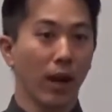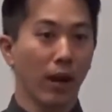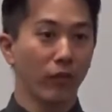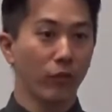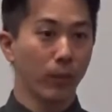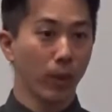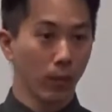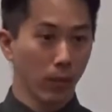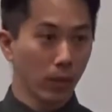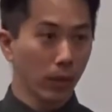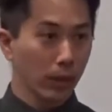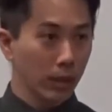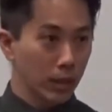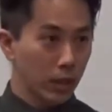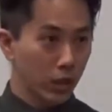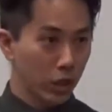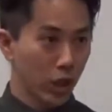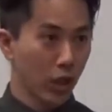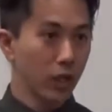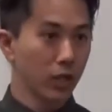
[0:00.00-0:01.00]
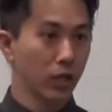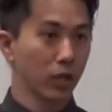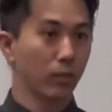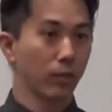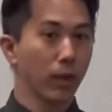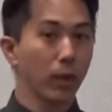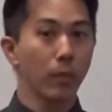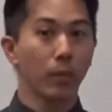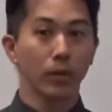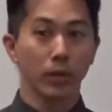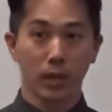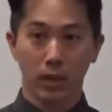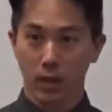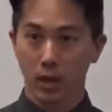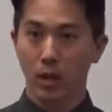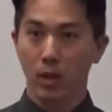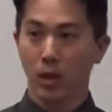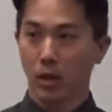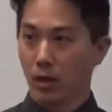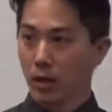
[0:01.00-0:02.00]
lives, but we're looking to change other people's. Like,
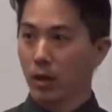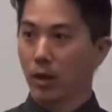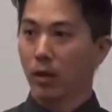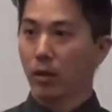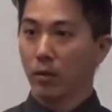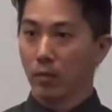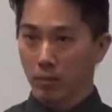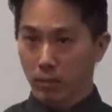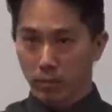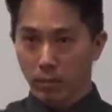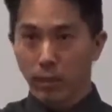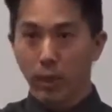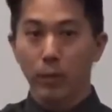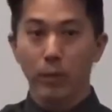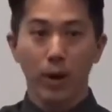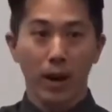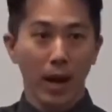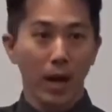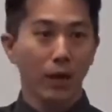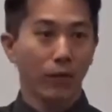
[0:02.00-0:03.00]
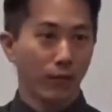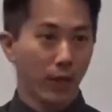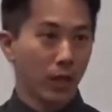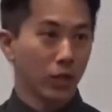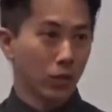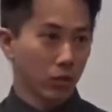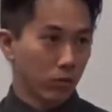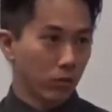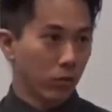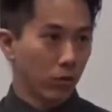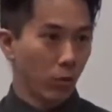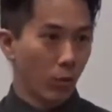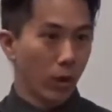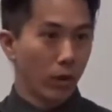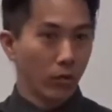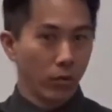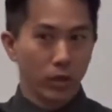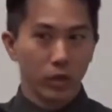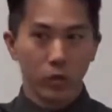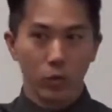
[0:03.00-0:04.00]
put up your hand if that's the
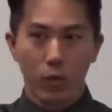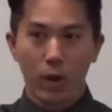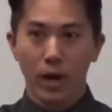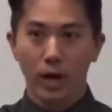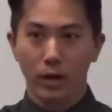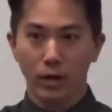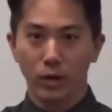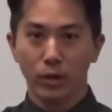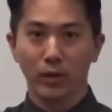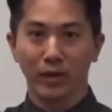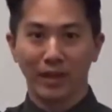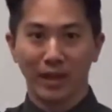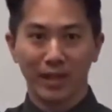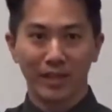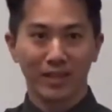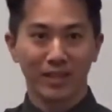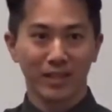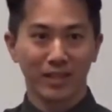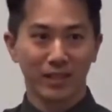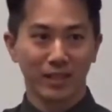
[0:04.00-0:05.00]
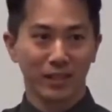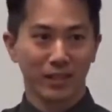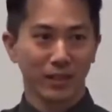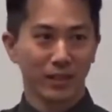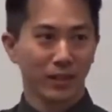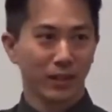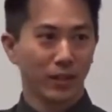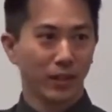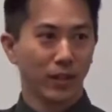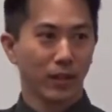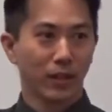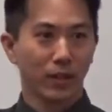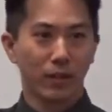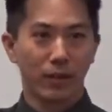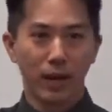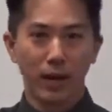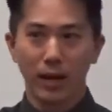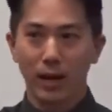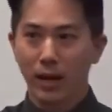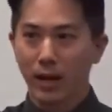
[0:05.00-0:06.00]
one reason why you're doing this.
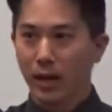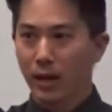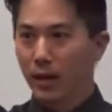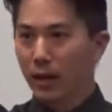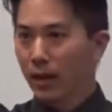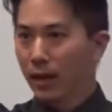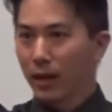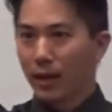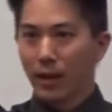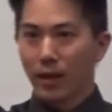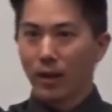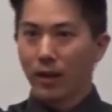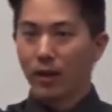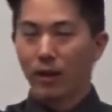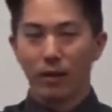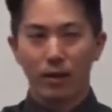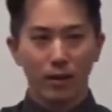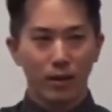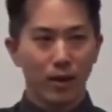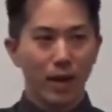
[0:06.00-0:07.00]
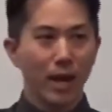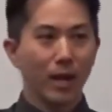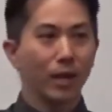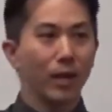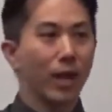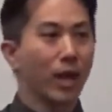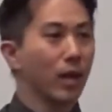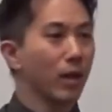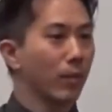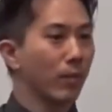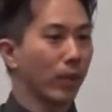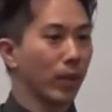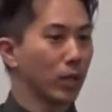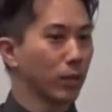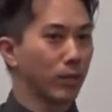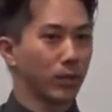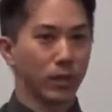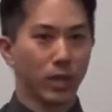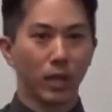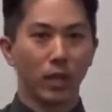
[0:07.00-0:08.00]
Right?
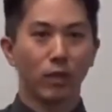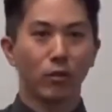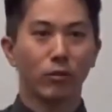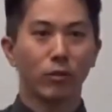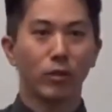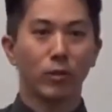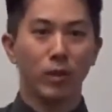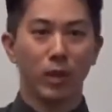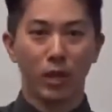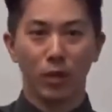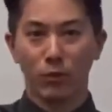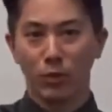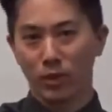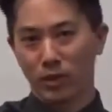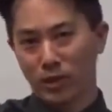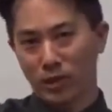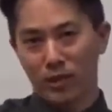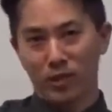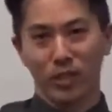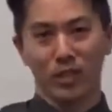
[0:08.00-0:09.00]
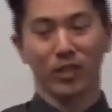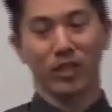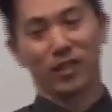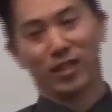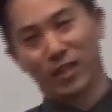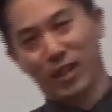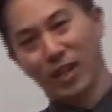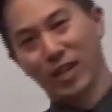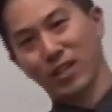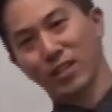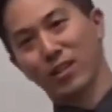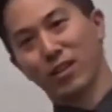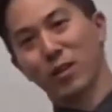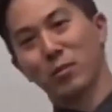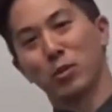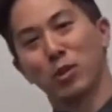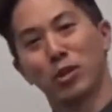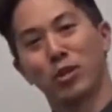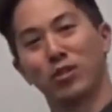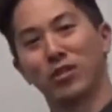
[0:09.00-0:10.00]
99+% of the room. The other ones are just, I guess their
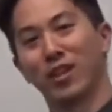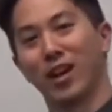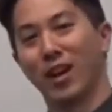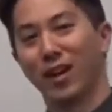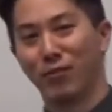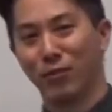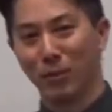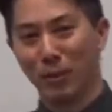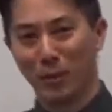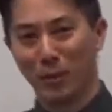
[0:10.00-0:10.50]
arms are too tired